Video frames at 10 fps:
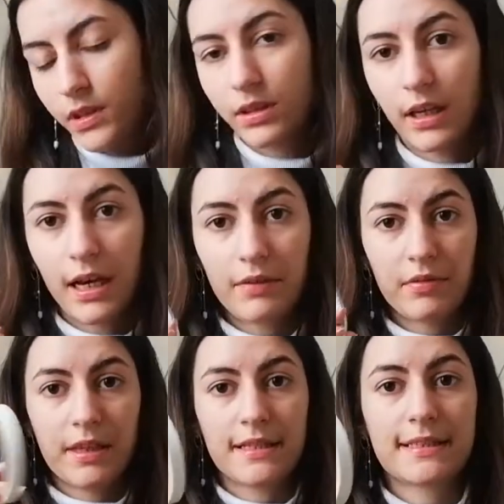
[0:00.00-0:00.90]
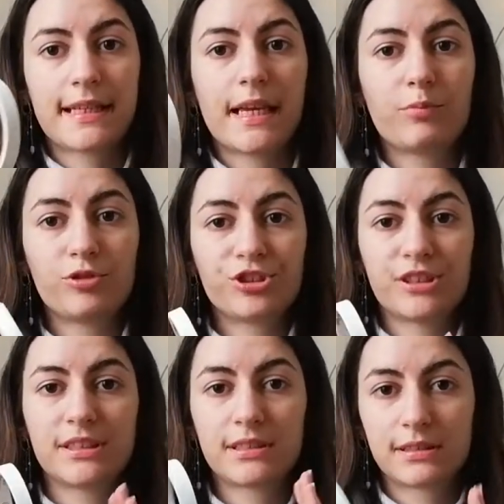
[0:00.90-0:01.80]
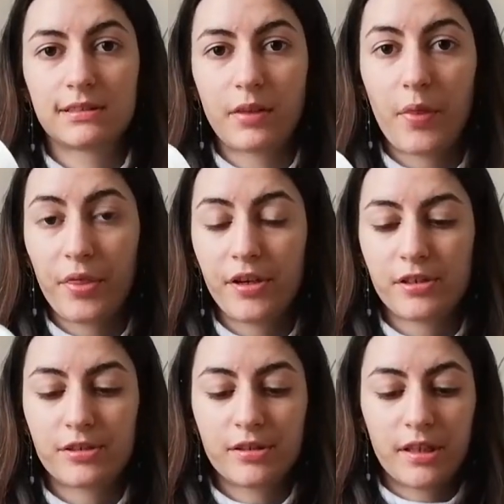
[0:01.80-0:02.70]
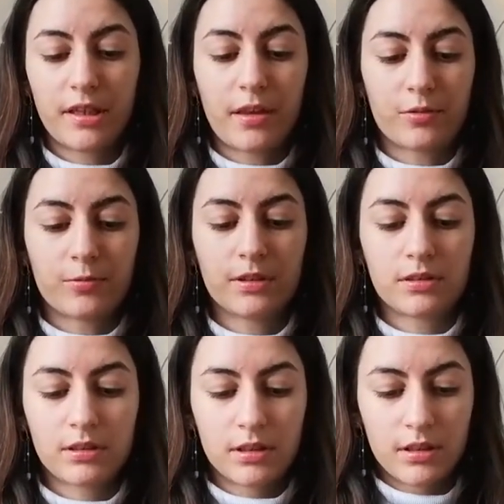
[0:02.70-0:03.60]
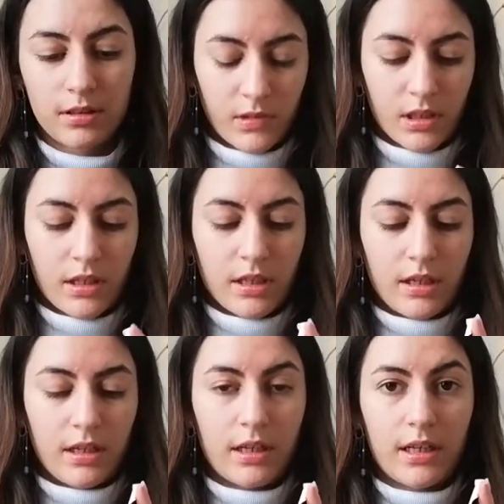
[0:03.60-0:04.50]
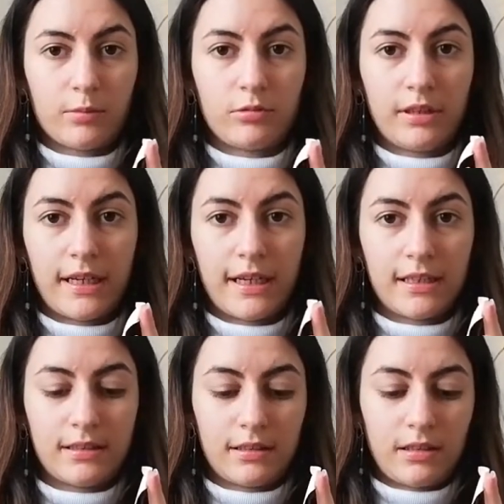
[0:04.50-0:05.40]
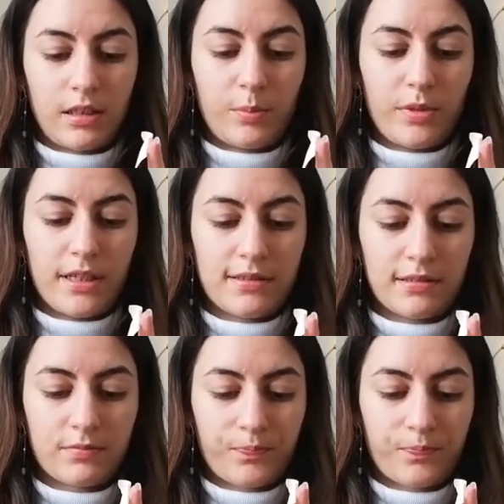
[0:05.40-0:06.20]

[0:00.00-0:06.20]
have this tape which is thinner than the other one, and I will cut a piece.